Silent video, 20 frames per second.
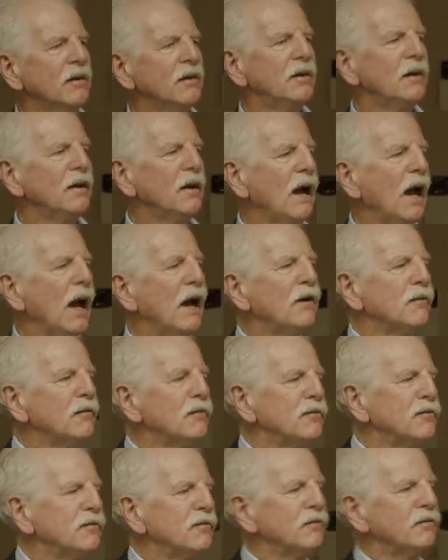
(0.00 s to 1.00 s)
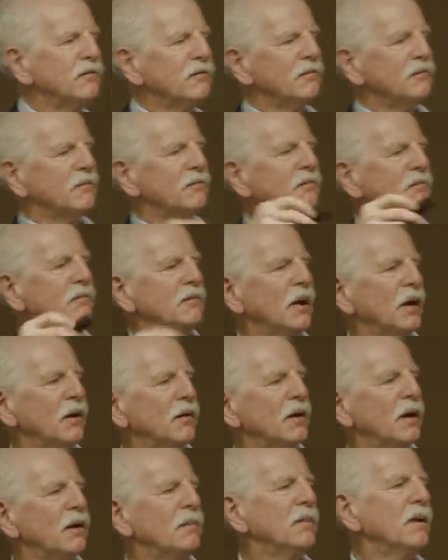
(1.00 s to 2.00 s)
You have you know,
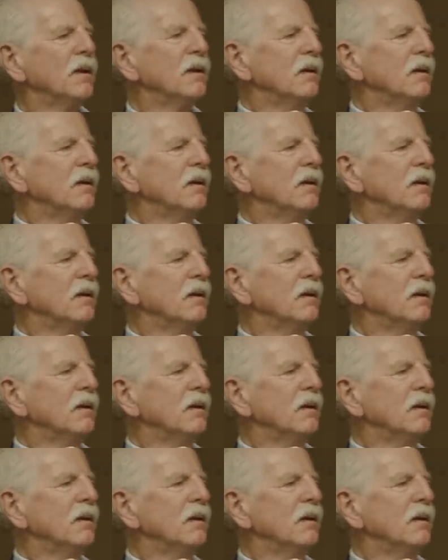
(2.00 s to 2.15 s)
the,